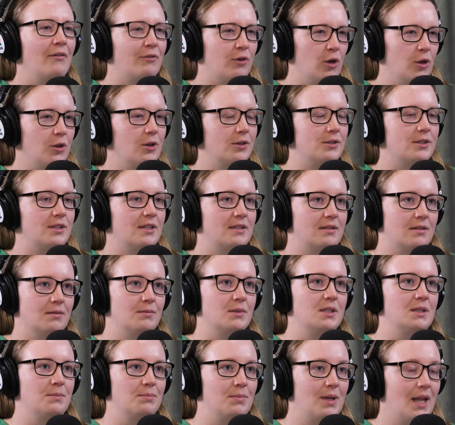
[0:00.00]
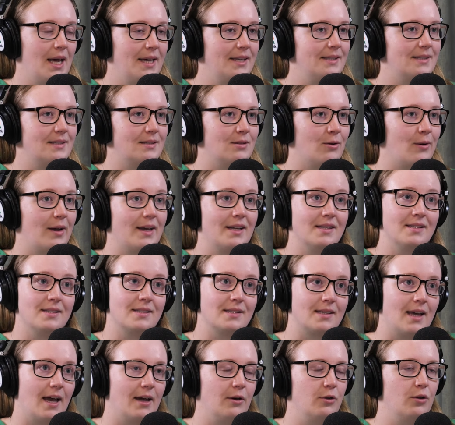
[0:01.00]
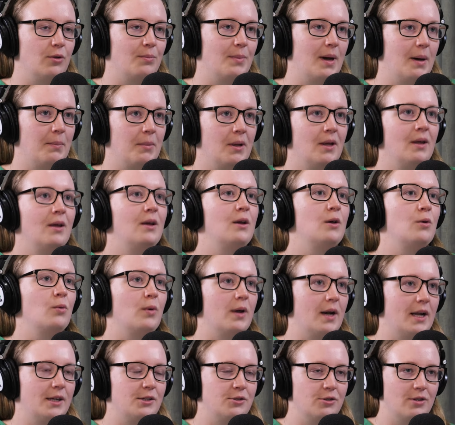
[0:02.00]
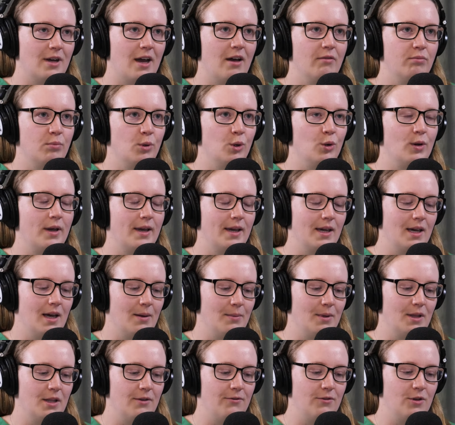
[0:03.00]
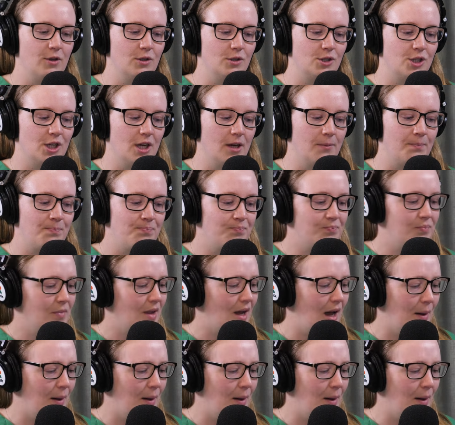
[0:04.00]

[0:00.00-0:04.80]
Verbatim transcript: I've got those systems in place so I can scale them up when I do have more income in the future.